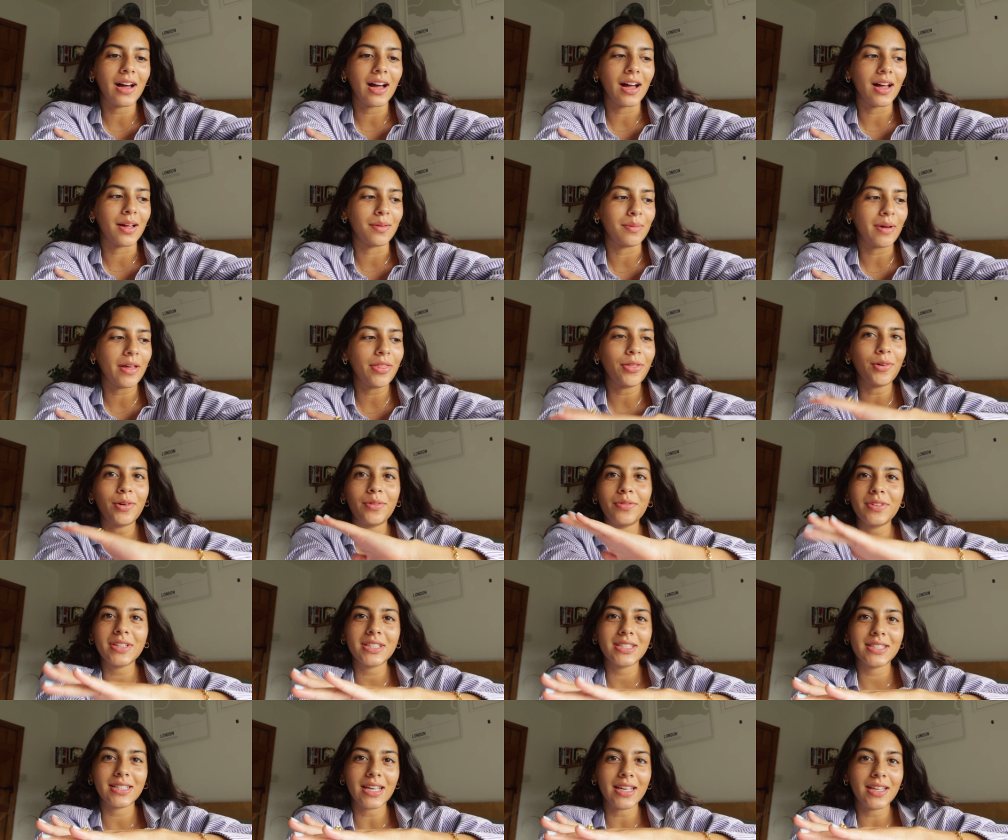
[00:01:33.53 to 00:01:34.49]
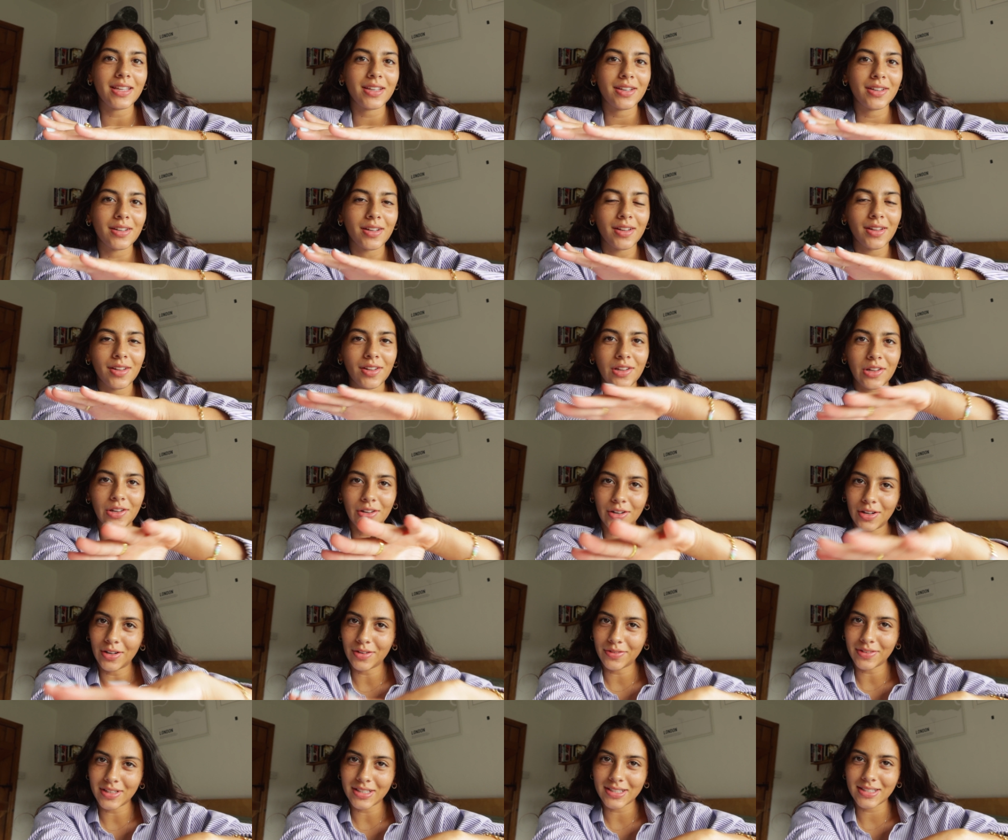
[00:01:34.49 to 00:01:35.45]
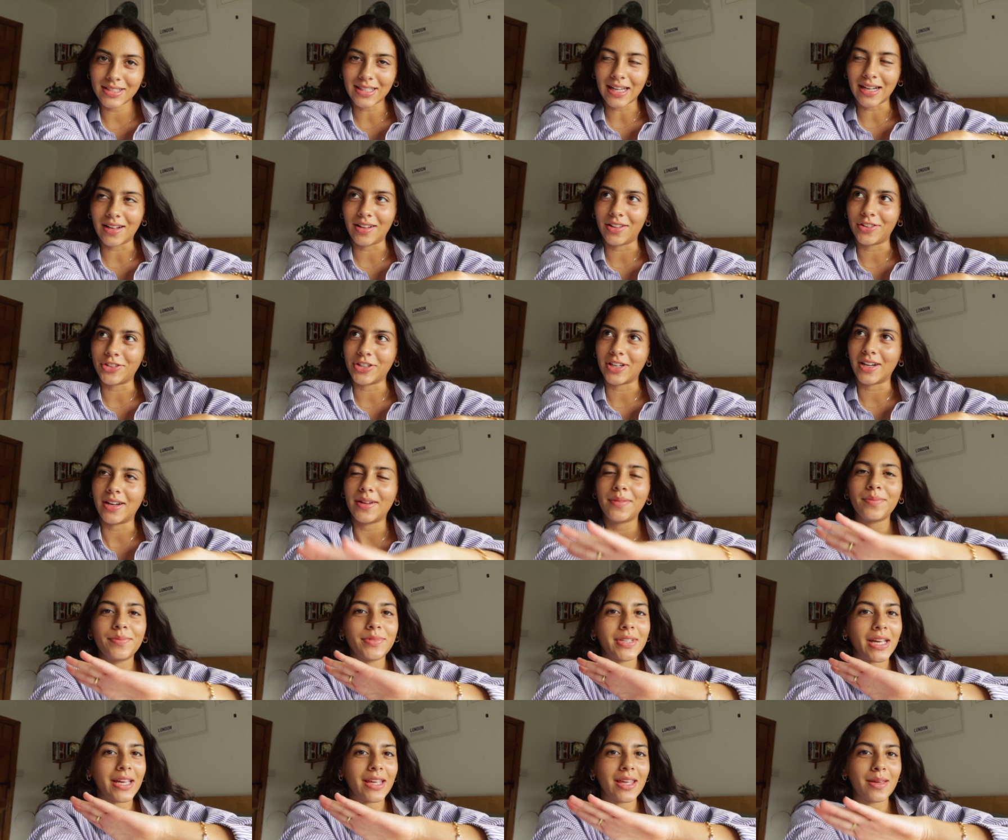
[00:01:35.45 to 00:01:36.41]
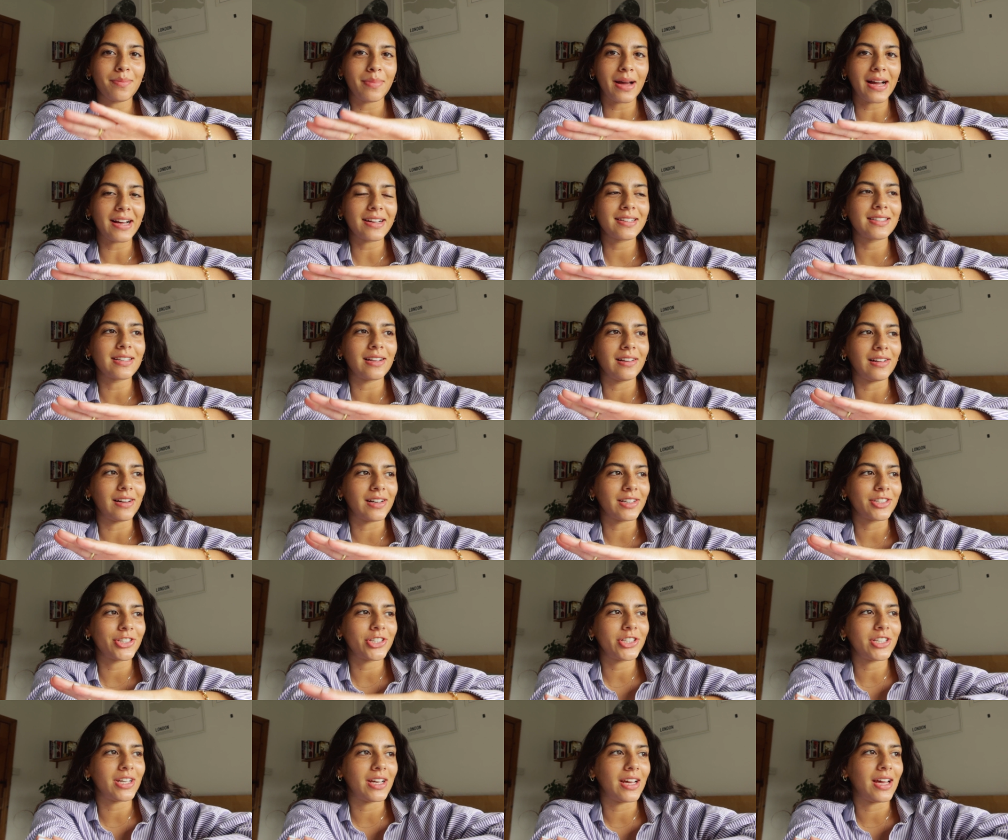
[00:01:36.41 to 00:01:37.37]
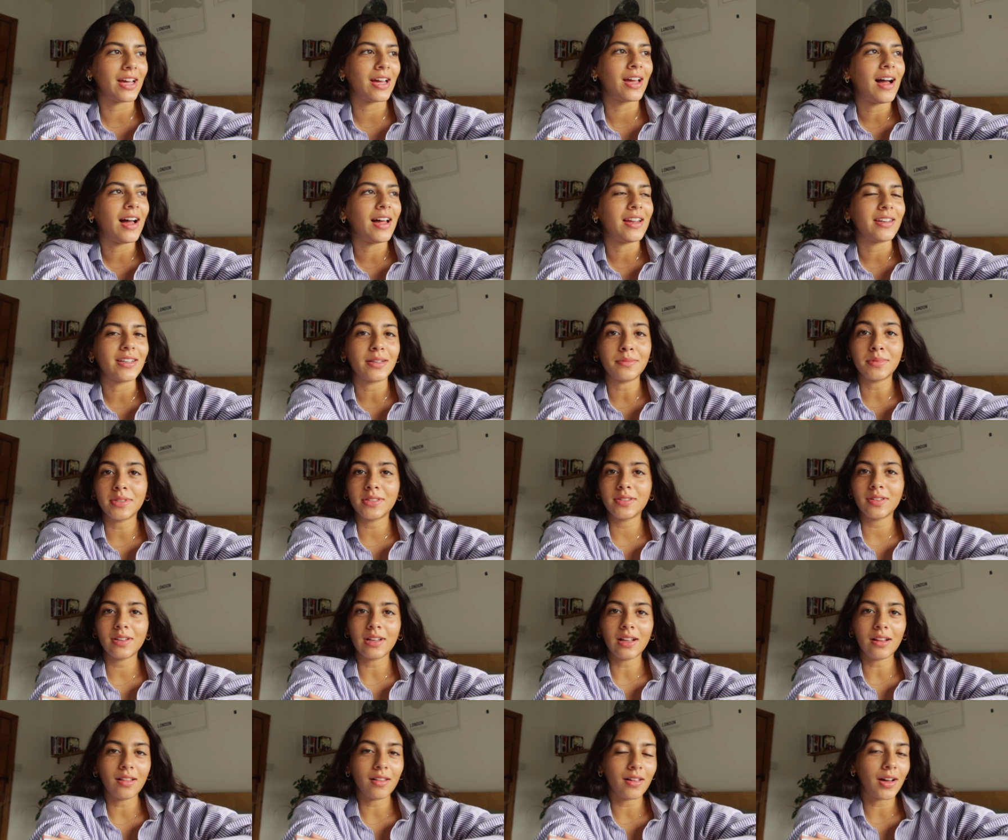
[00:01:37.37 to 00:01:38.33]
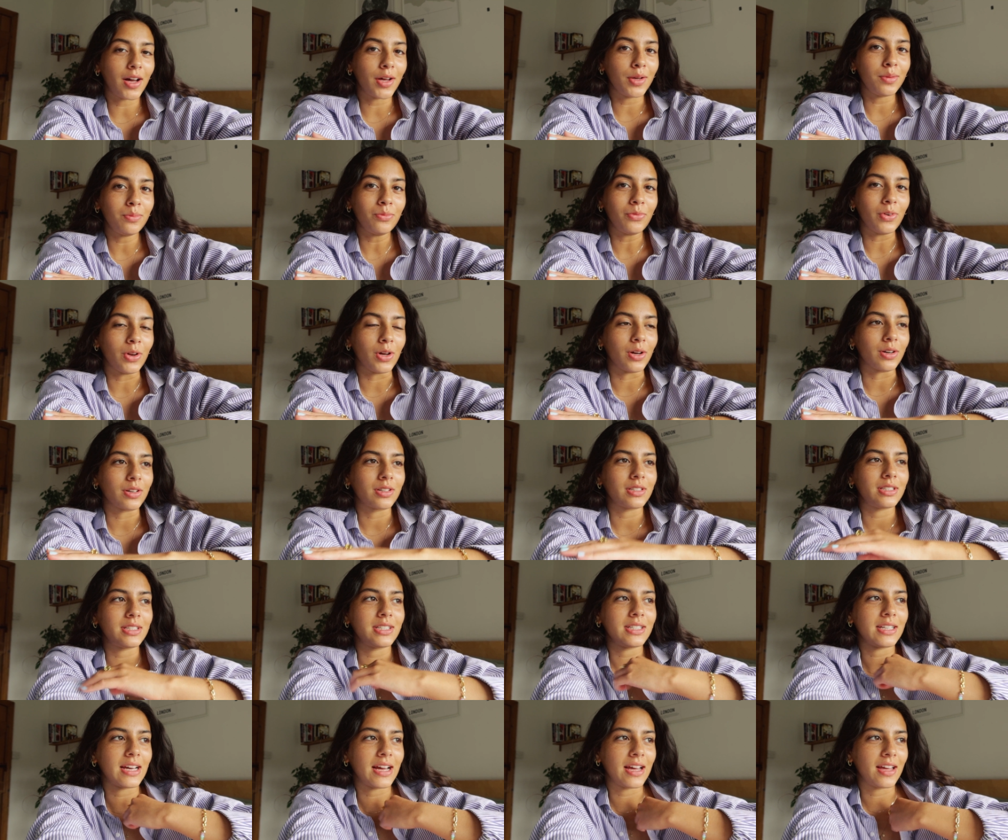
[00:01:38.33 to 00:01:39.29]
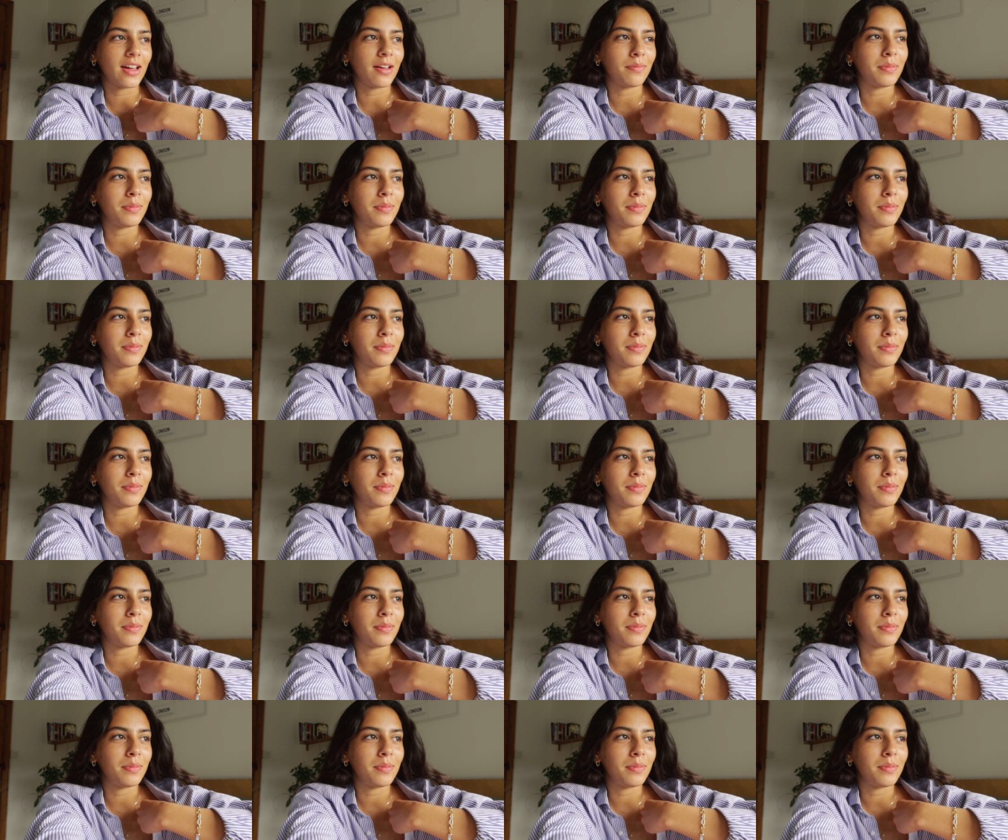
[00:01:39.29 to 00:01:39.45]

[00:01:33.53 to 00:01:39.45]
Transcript: Um, I thought for the sake of nostalgia, take it back to last year, and I'm just doing a little home vlog today.